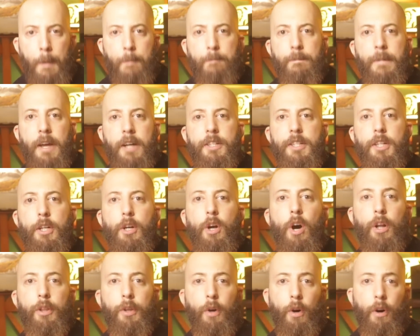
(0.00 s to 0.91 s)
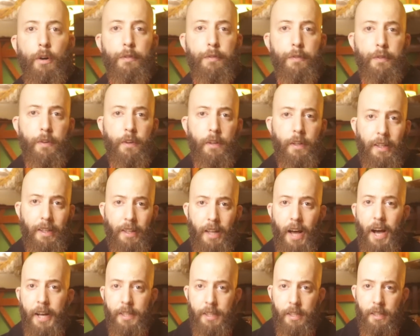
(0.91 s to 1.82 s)
There's the god of
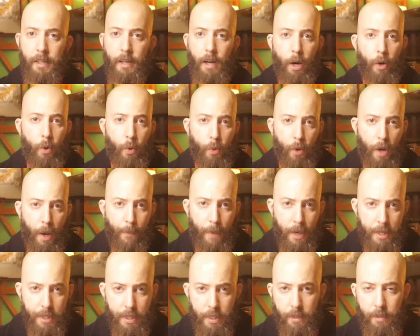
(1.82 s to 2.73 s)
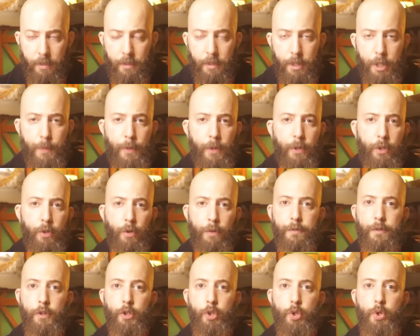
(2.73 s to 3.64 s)
light, Ahura Mazda, the spirit
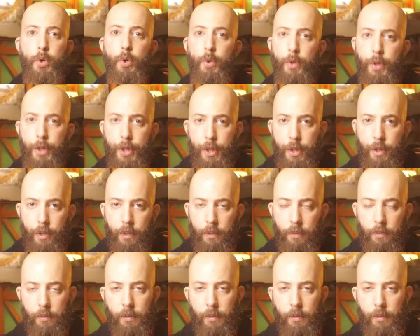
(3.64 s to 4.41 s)
of truth,